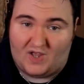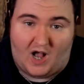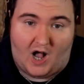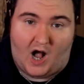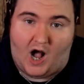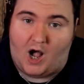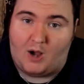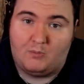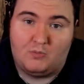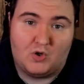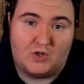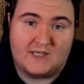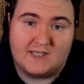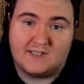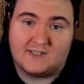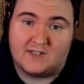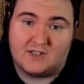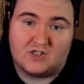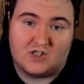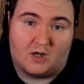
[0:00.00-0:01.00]
I'm looking
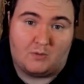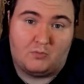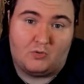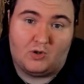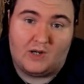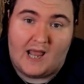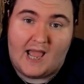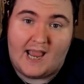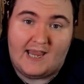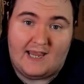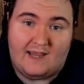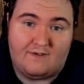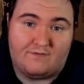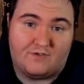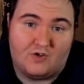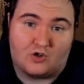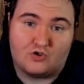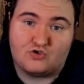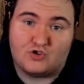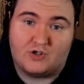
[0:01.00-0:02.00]
to double that, if
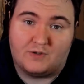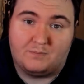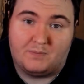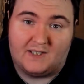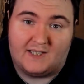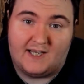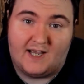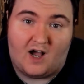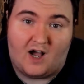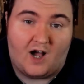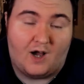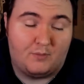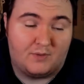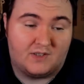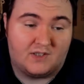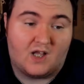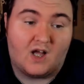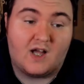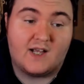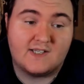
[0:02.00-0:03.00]
not triple it. I would
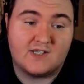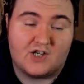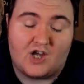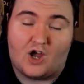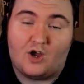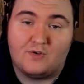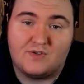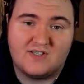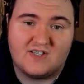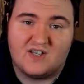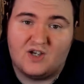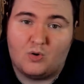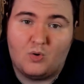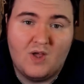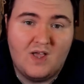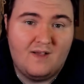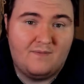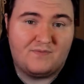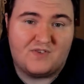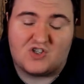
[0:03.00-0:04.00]
like to go till
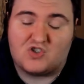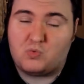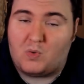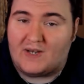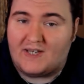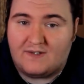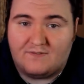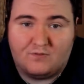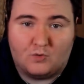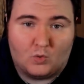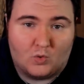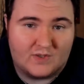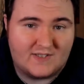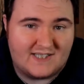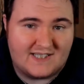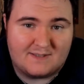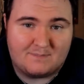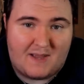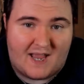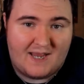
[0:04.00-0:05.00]
the
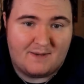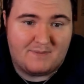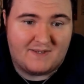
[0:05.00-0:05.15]
2040s maybe.